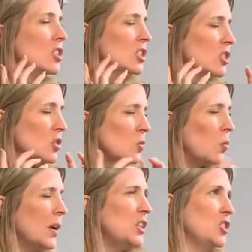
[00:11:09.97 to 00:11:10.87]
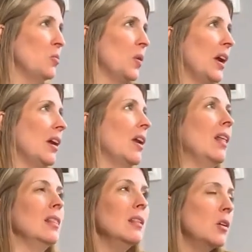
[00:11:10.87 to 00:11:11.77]
switch your brain a
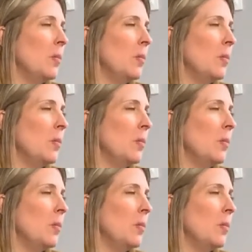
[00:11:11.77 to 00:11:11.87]
little